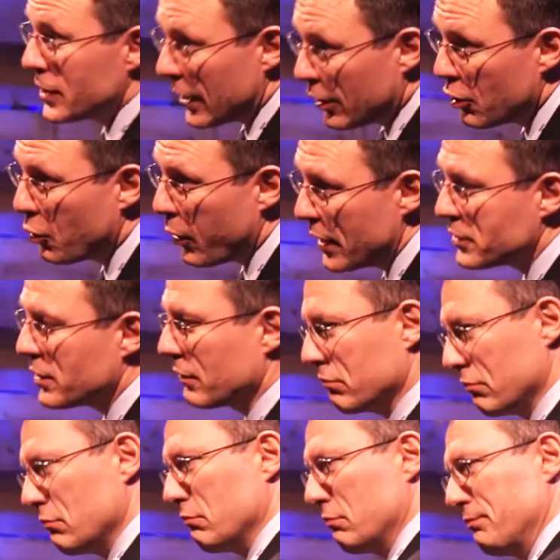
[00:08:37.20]
second
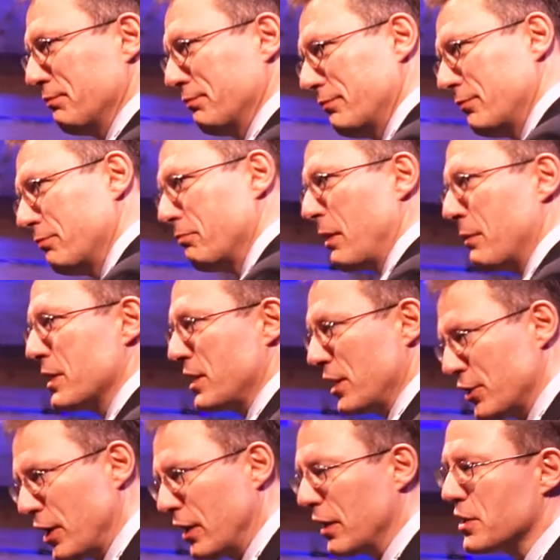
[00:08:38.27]
question,
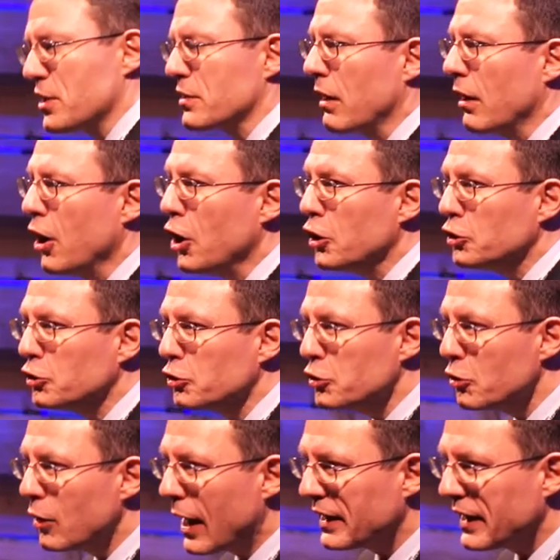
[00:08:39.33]
BBC journalist says, do
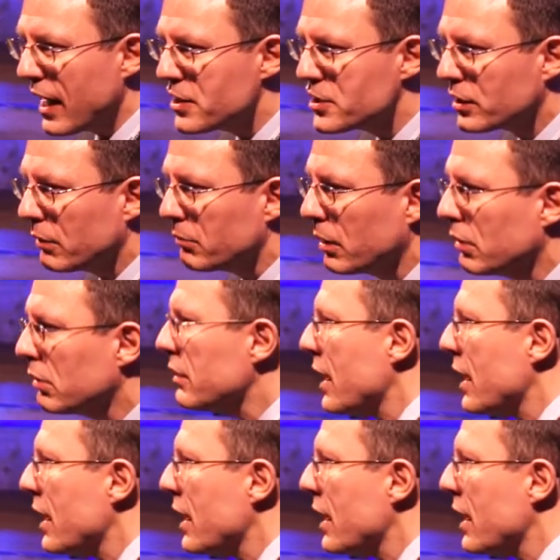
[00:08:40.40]
you like ice cream?